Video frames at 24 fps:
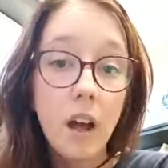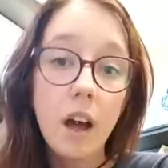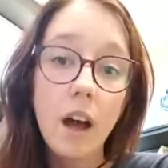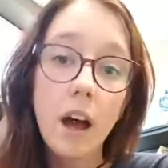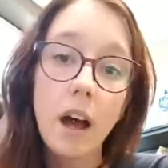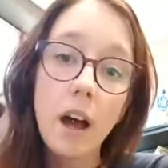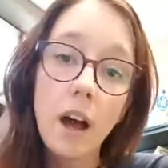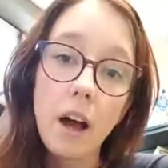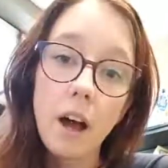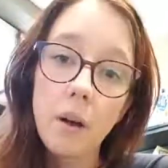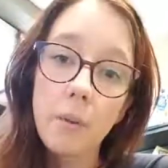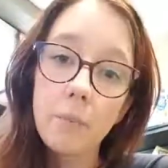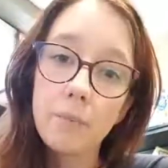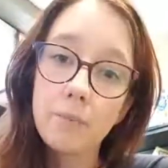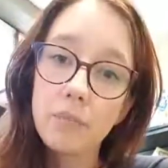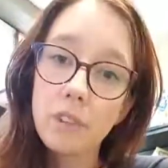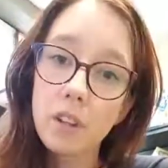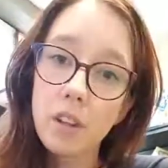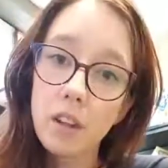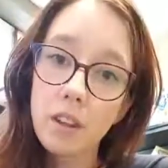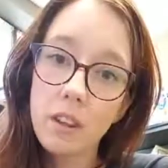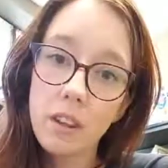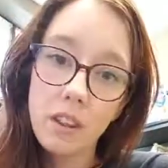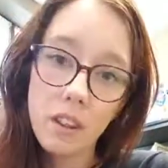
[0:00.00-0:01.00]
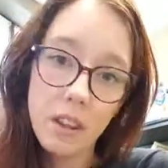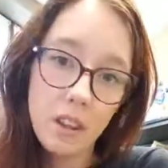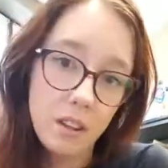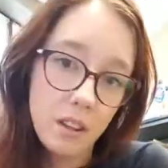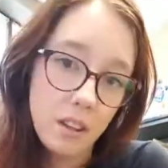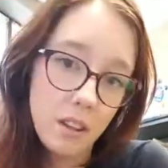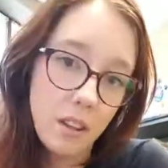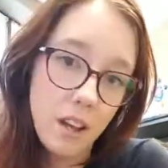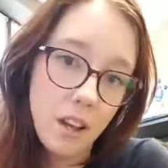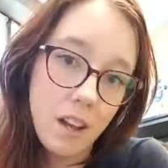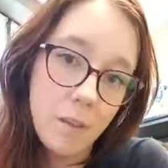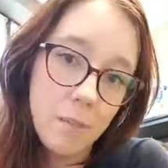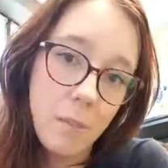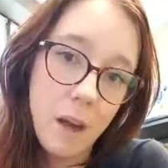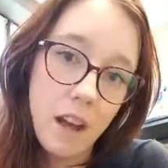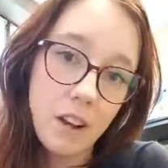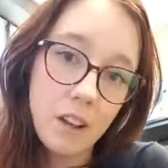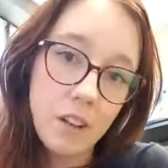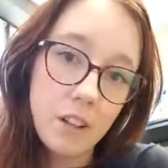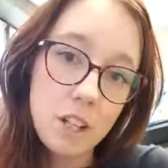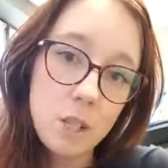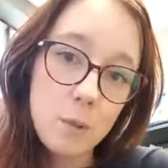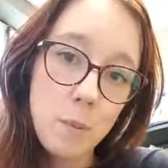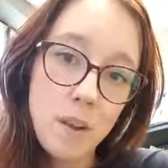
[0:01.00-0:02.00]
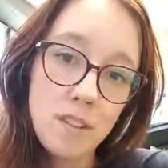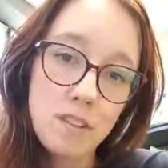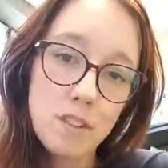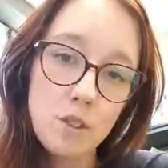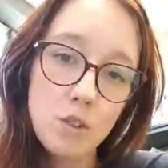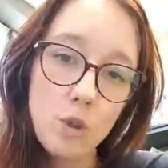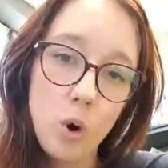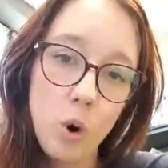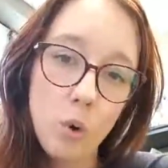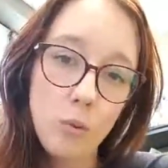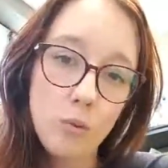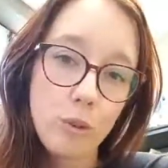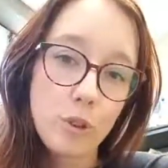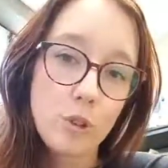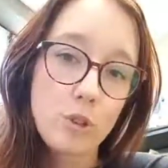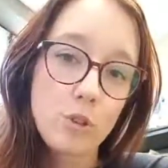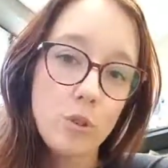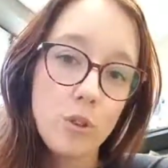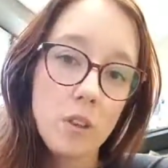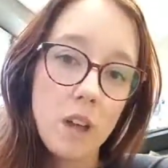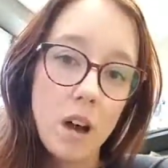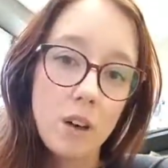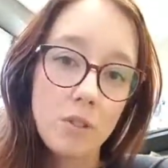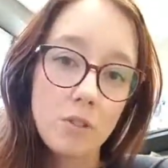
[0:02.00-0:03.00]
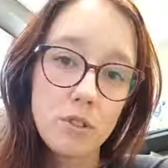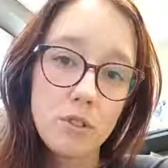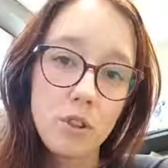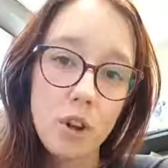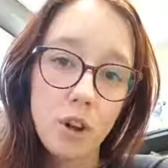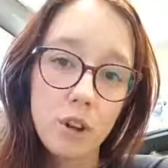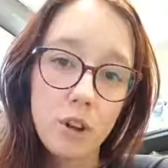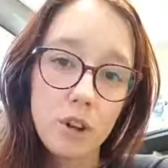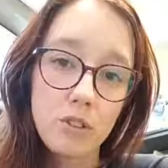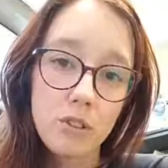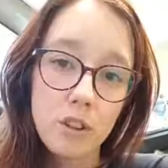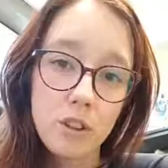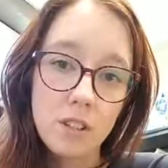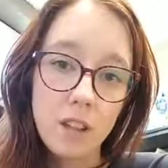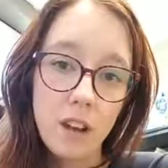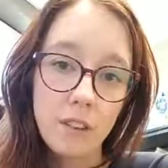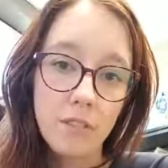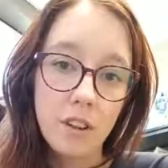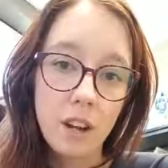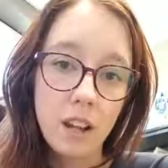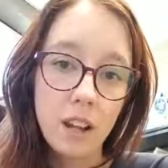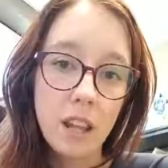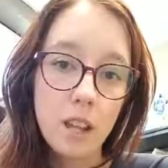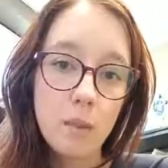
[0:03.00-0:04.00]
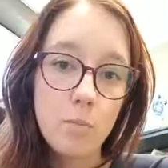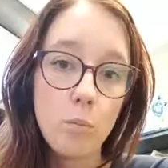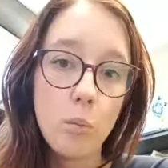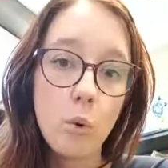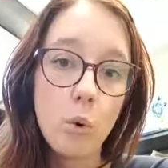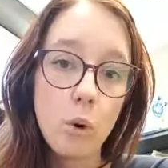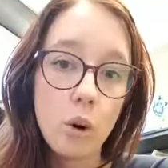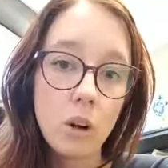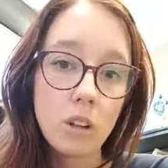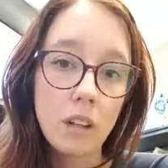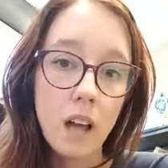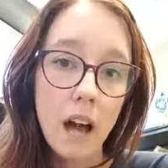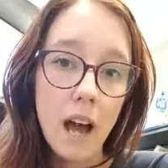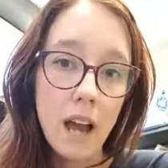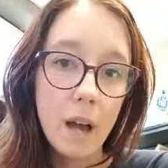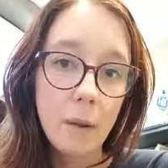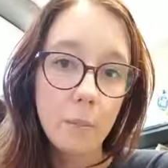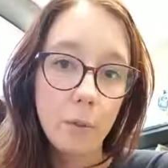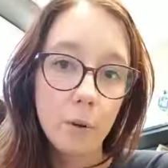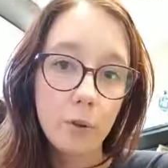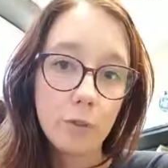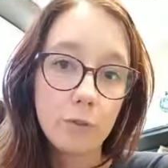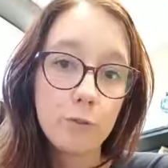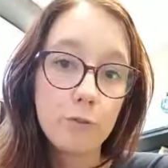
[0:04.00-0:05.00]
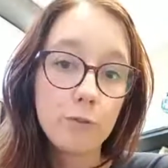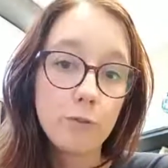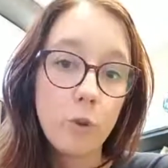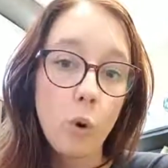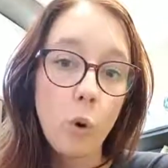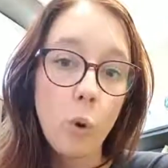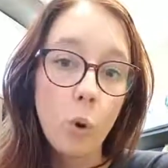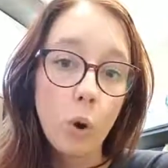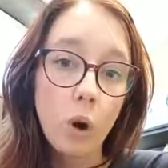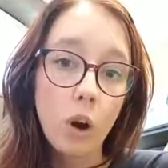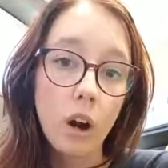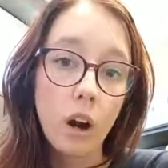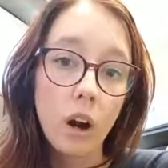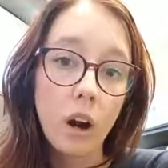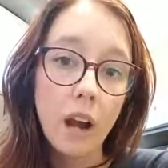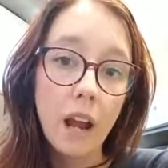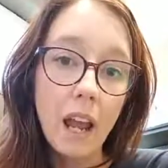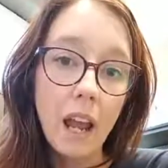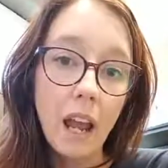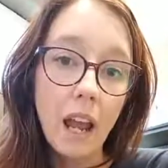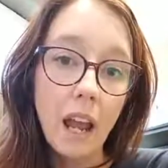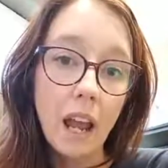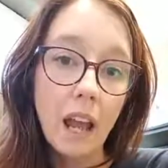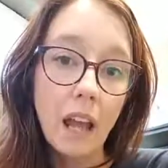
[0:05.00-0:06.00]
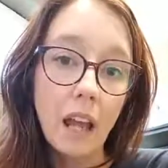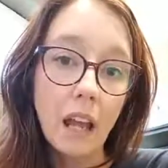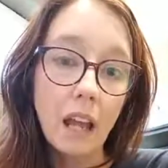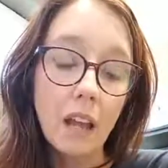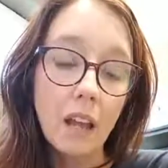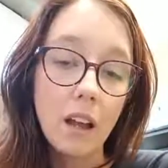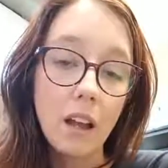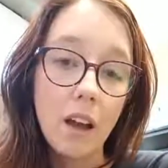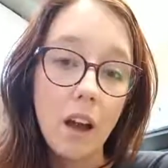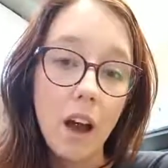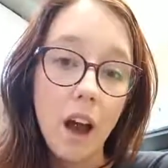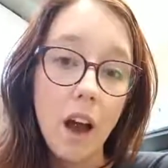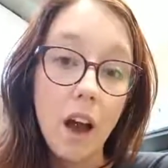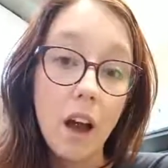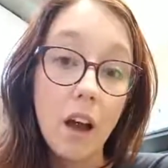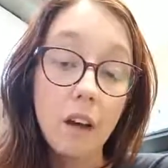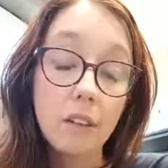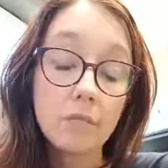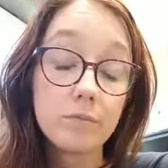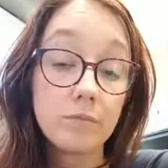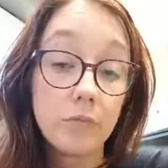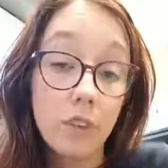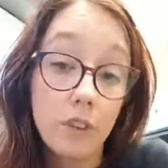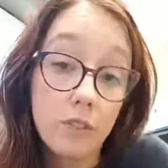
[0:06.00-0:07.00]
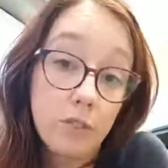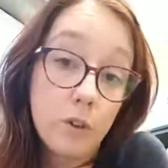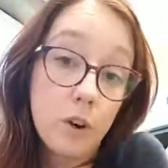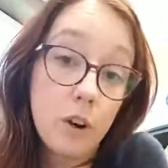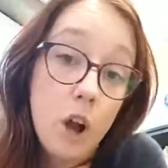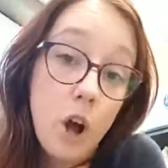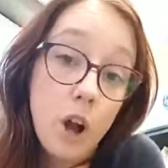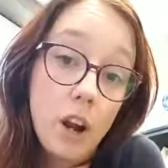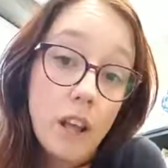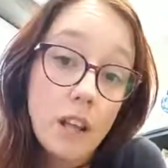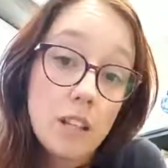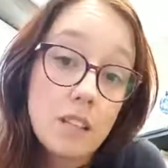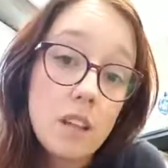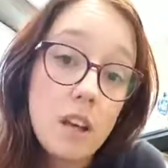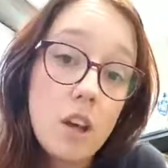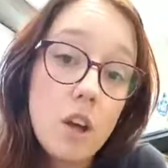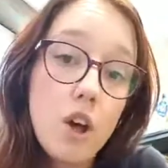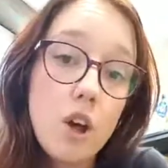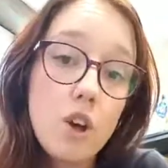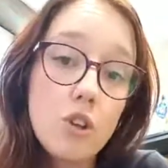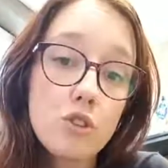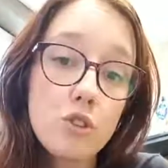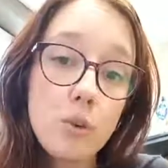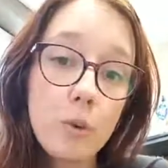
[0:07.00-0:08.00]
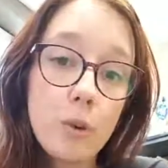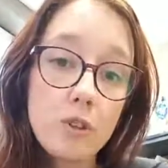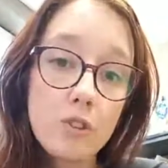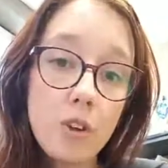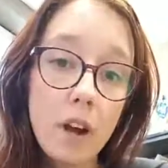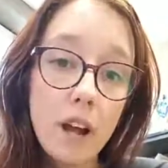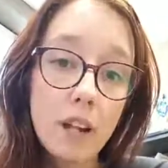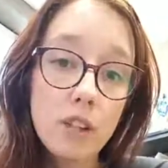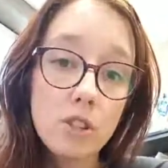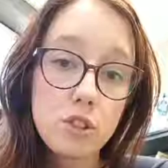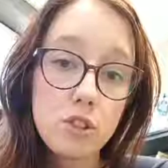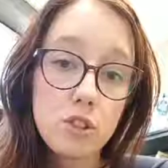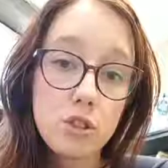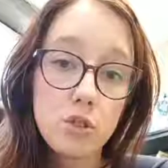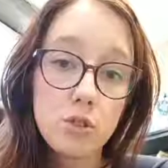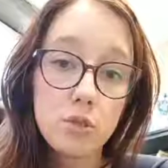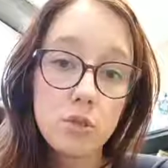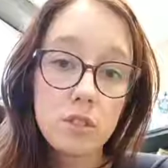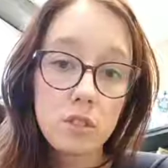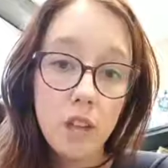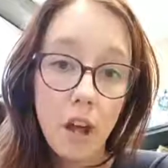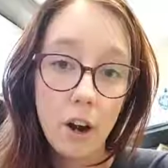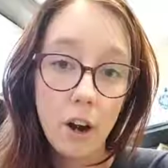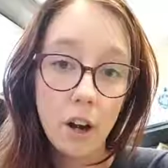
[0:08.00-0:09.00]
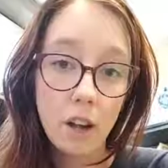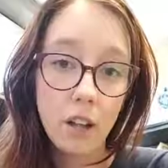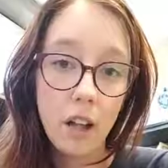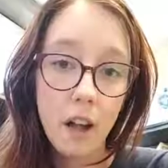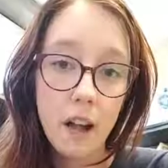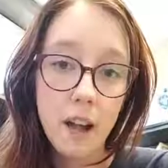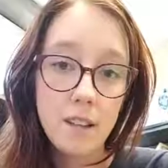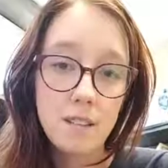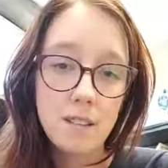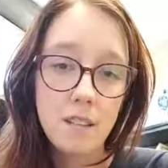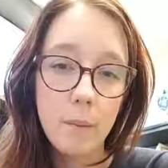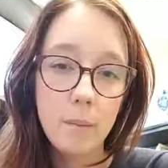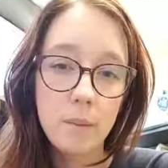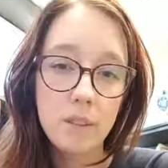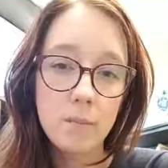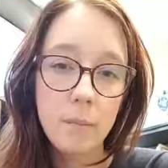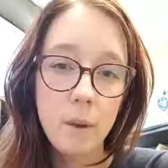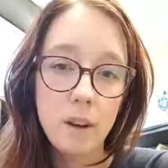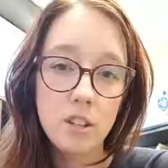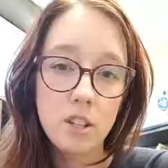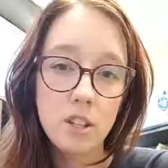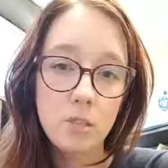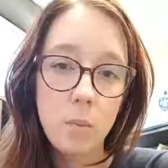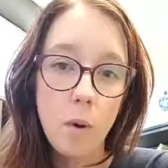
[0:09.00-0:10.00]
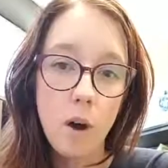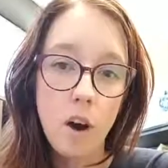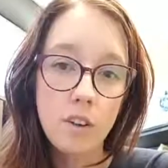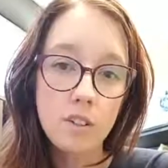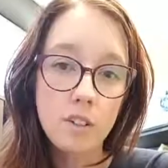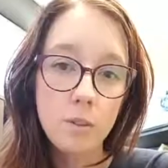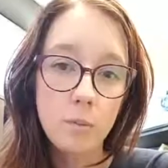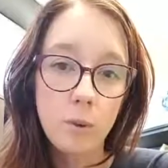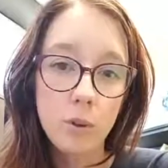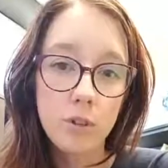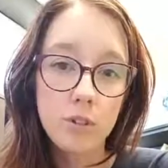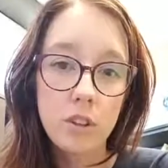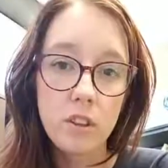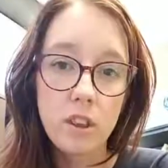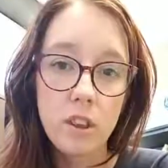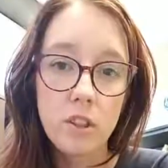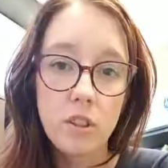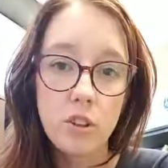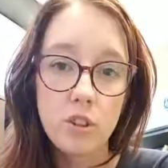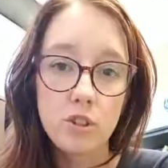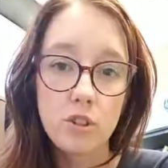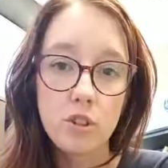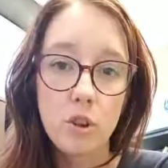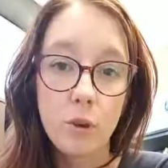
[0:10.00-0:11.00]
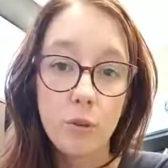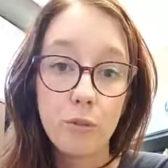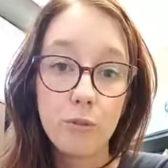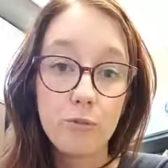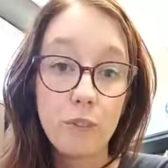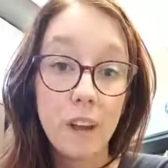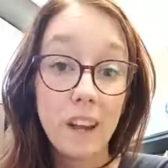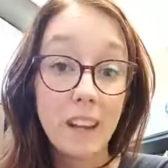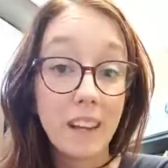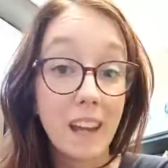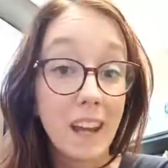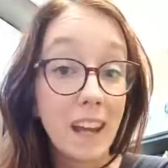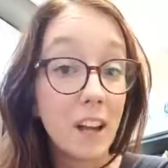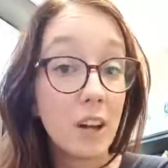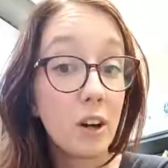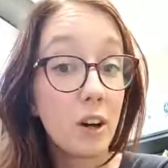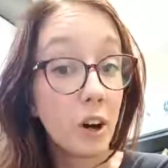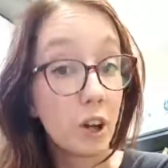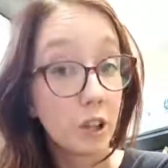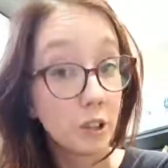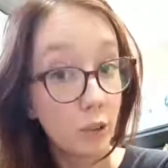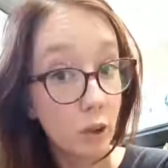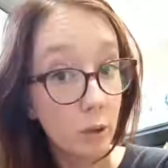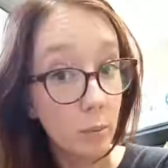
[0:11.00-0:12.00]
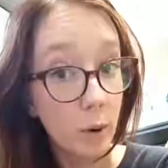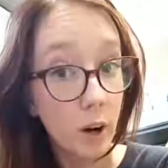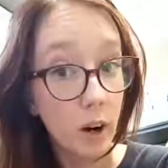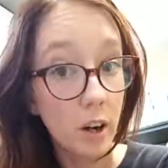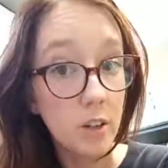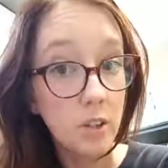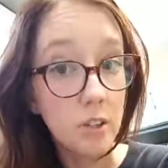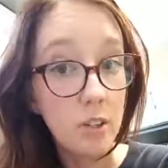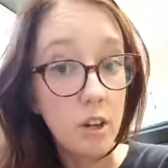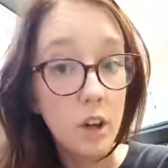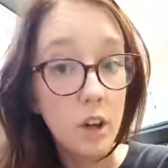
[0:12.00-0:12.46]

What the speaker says: The medical expenses over $2,000 are definitely more liable for an audit. So we try to set our clients up as much as possible so that there's no failing on your part.